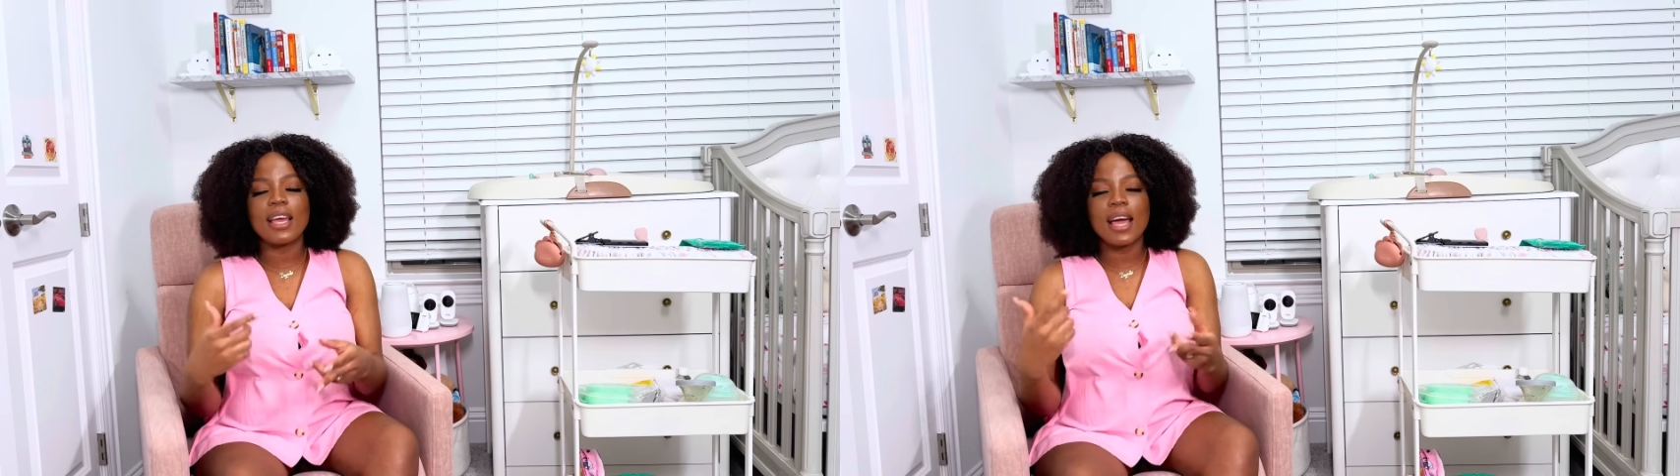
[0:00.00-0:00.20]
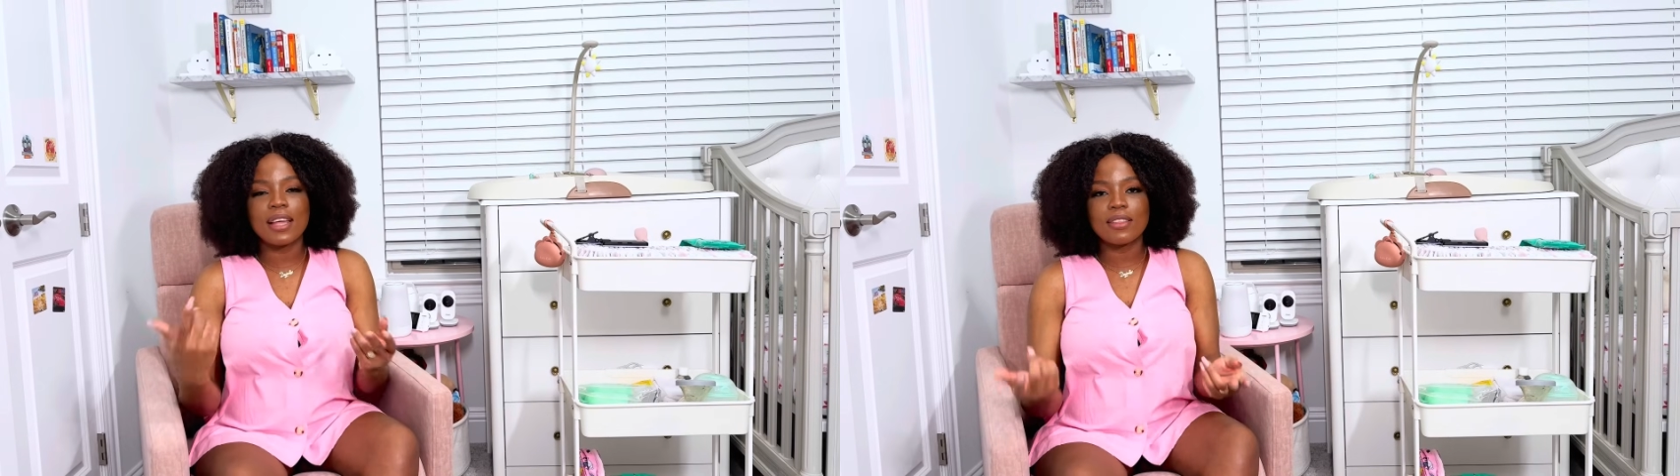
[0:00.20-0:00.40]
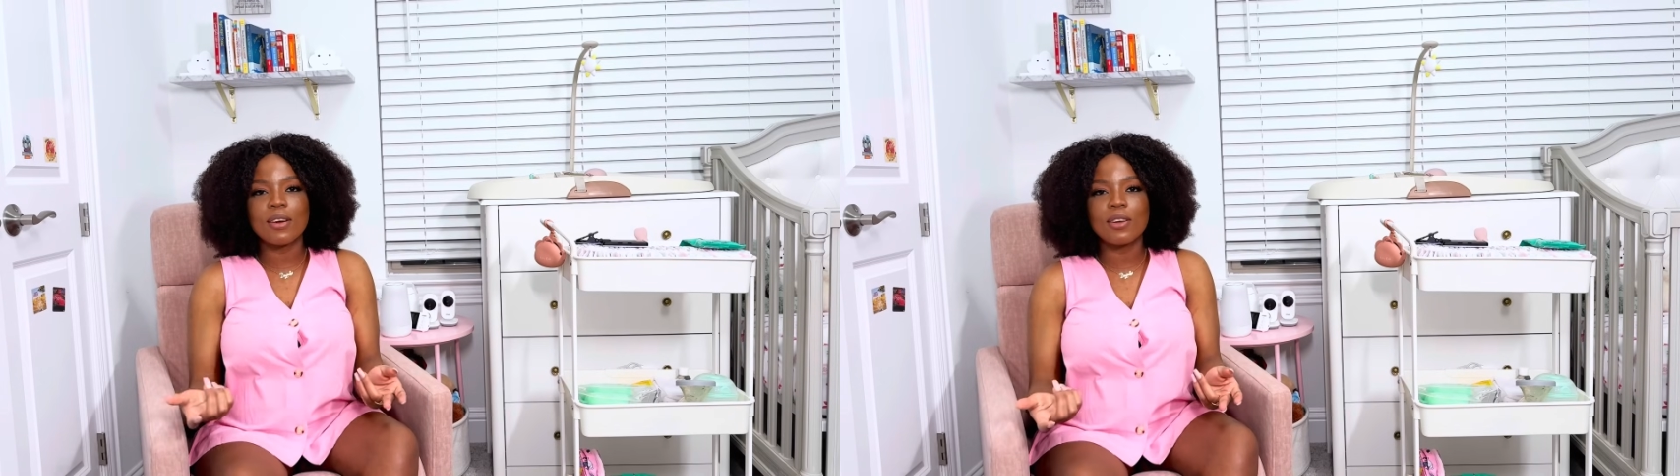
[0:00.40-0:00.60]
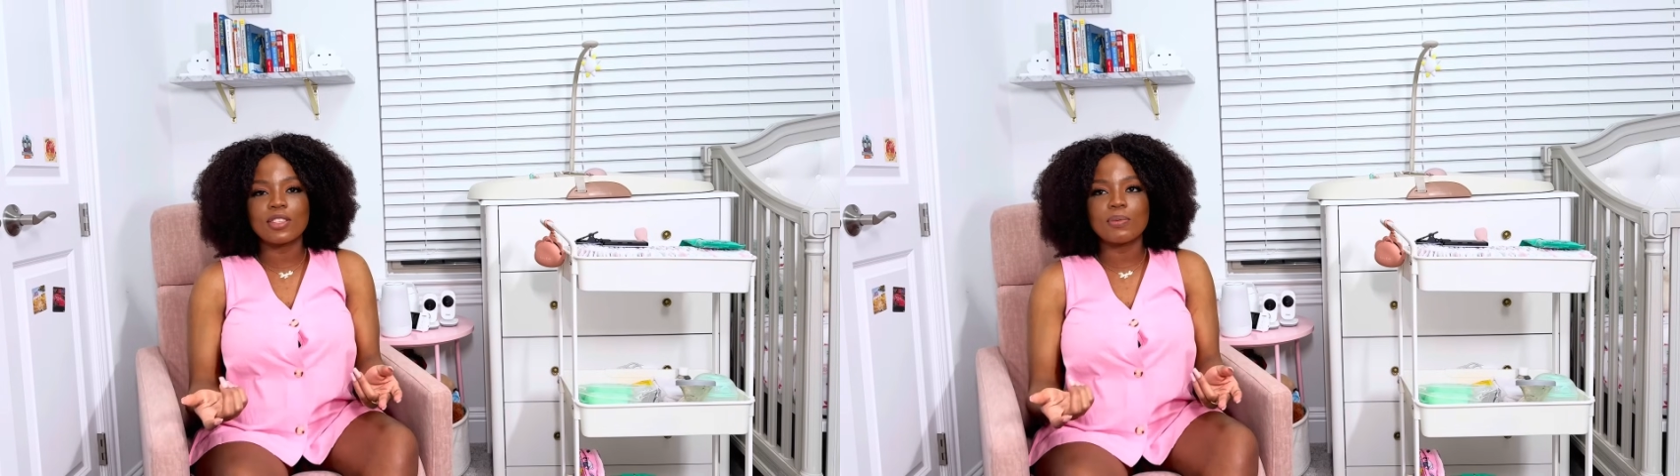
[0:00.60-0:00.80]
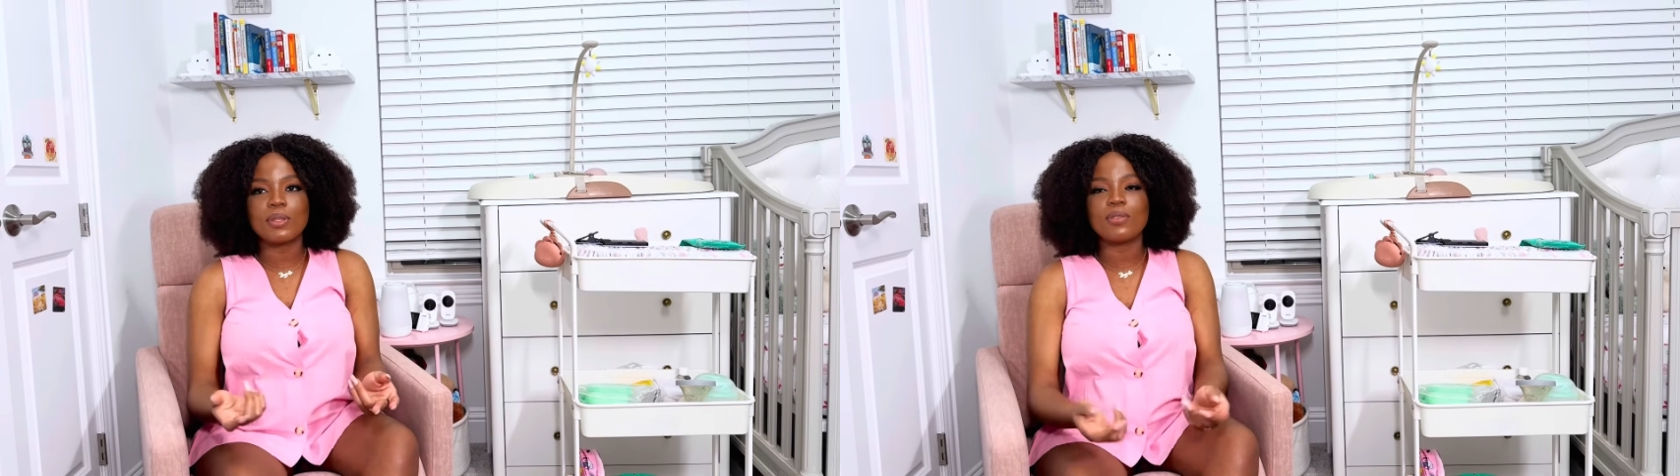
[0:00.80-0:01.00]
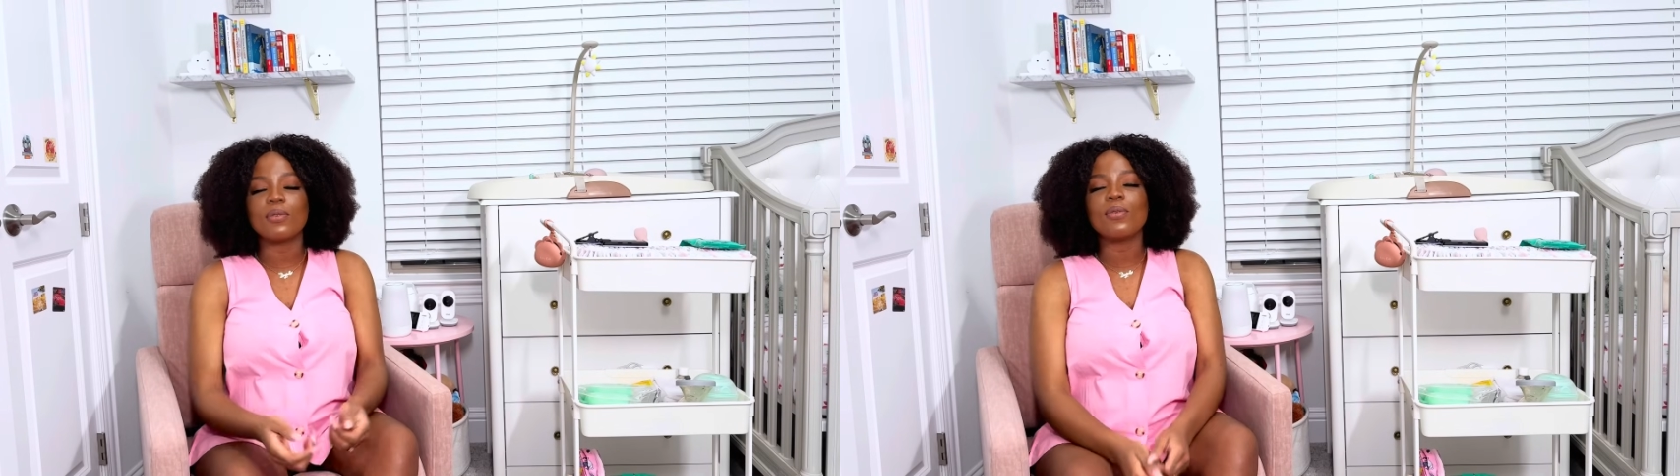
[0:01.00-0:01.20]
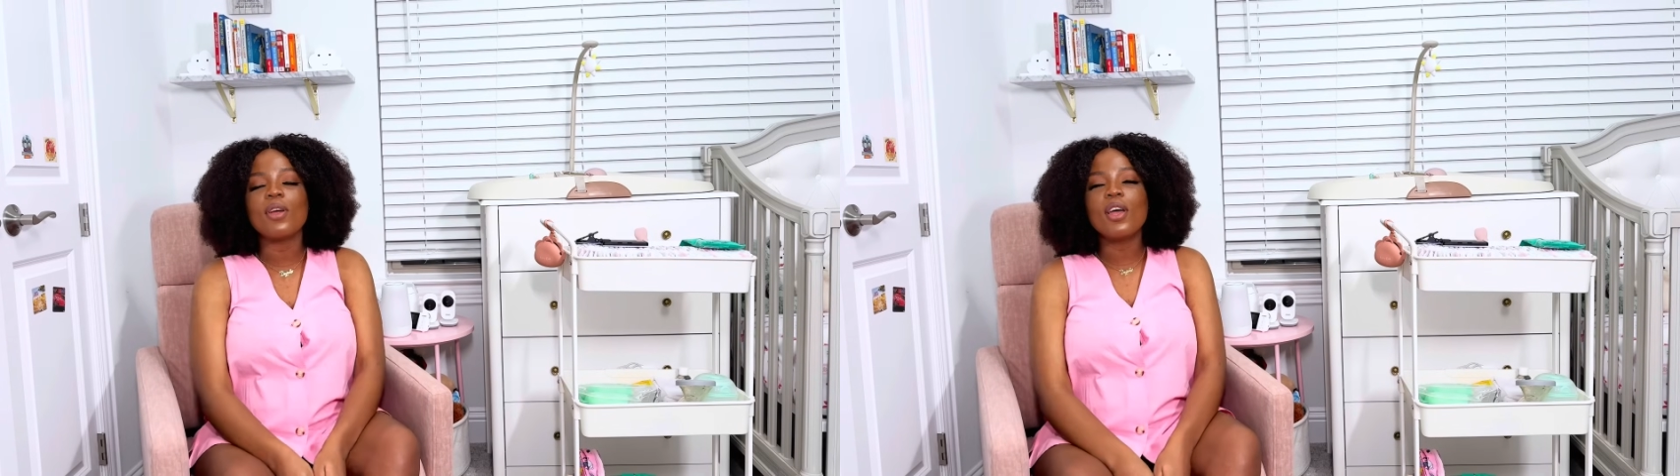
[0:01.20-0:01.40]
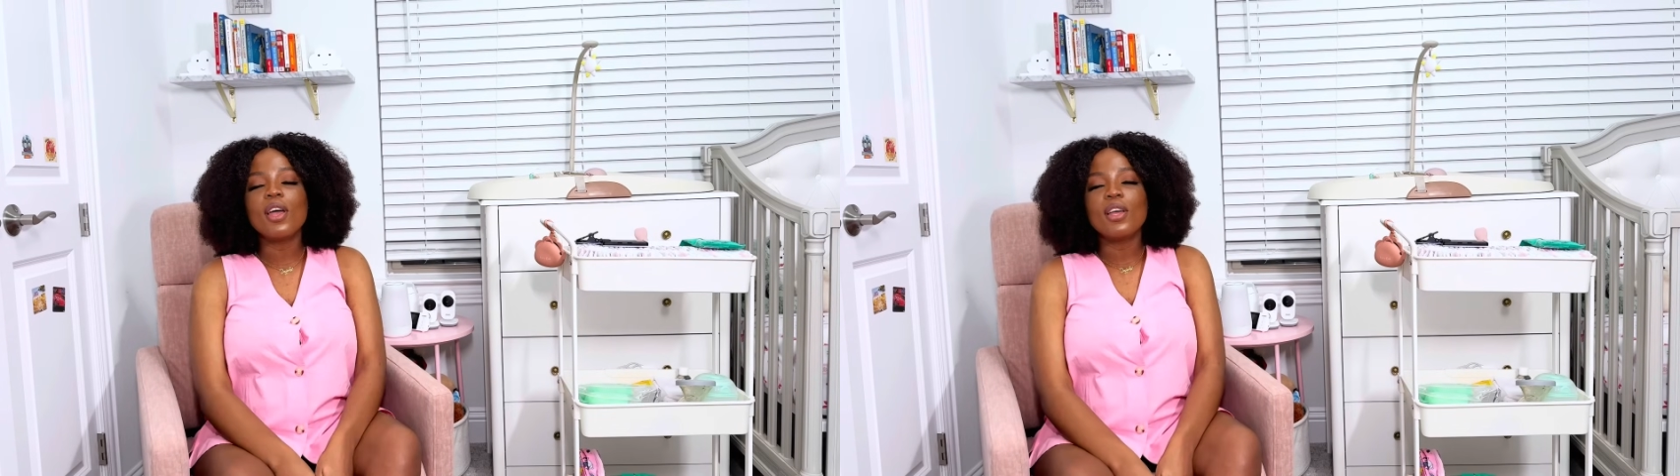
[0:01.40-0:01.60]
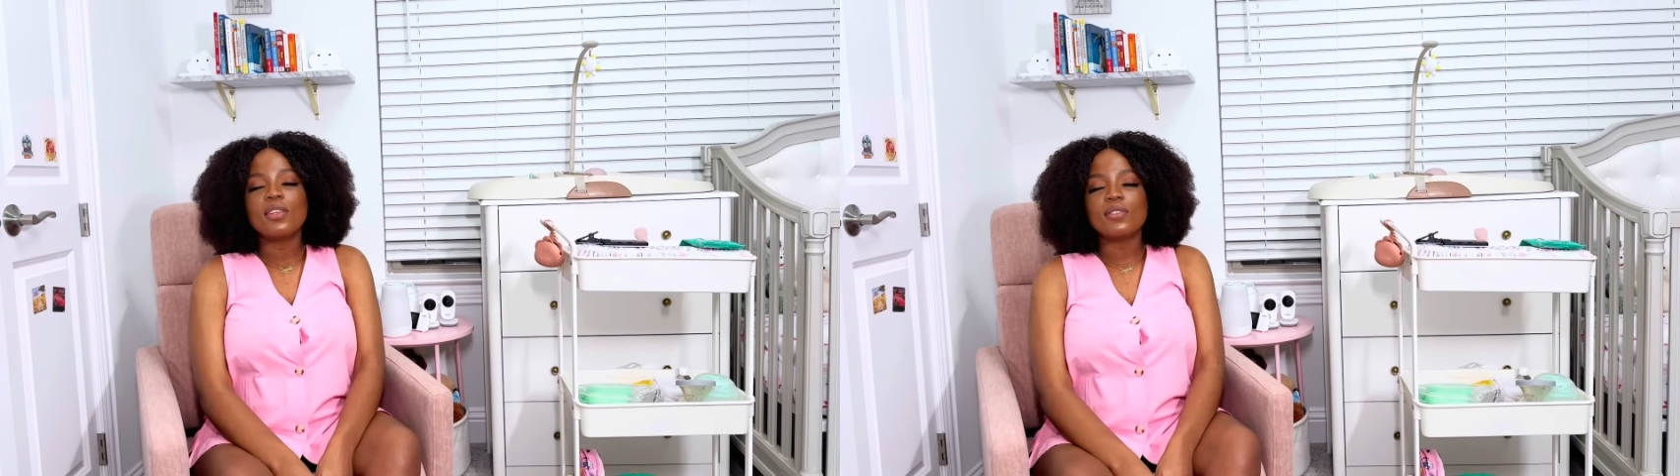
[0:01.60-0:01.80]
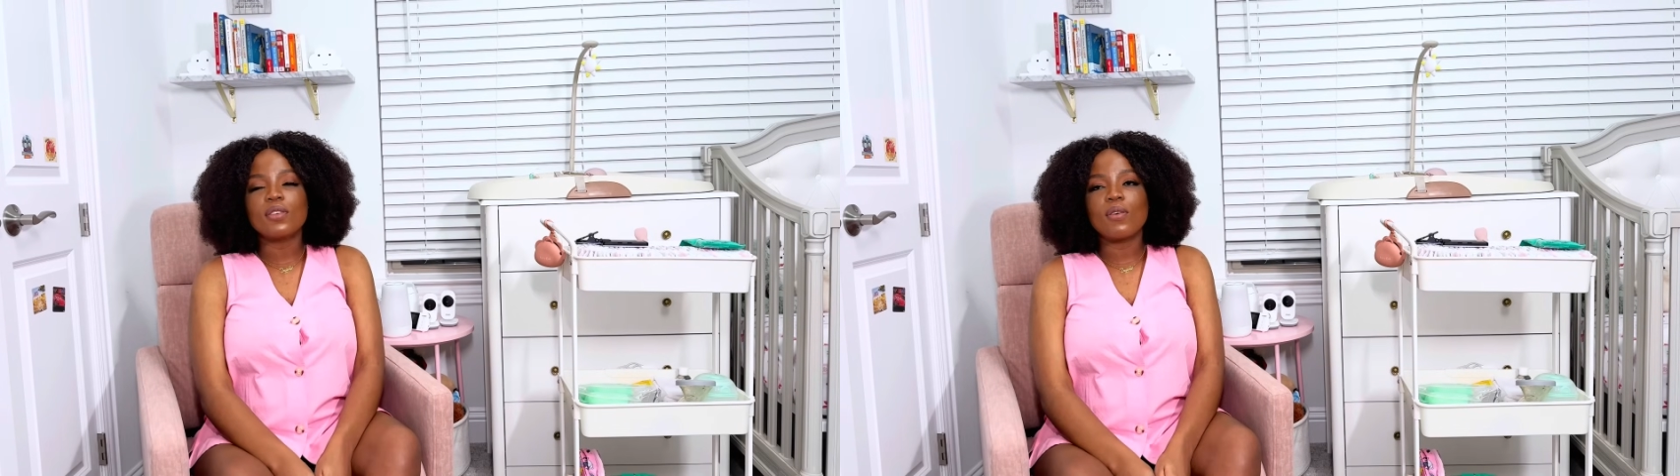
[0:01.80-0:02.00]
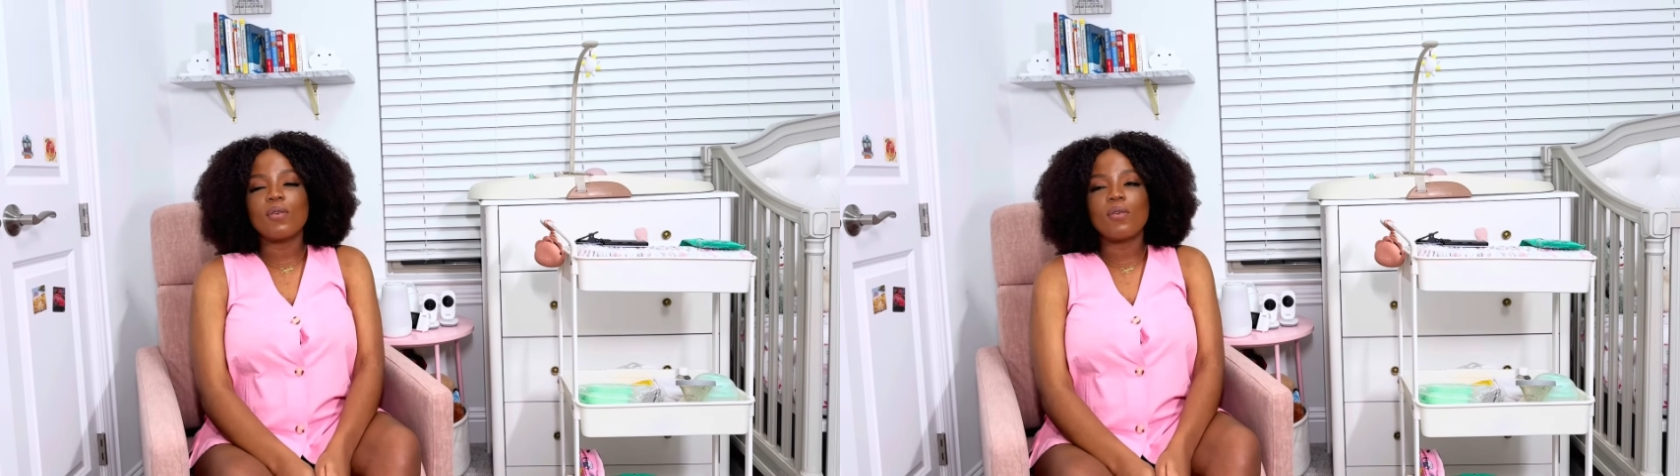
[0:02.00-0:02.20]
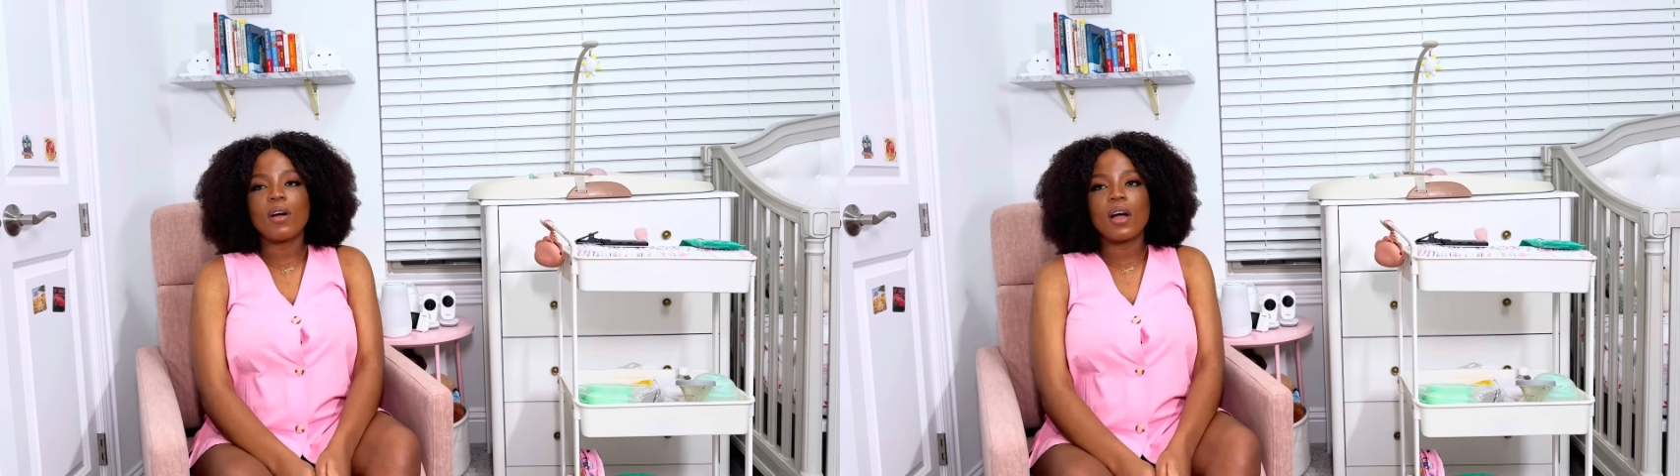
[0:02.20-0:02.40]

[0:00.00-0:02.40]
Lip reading: at the hospital. So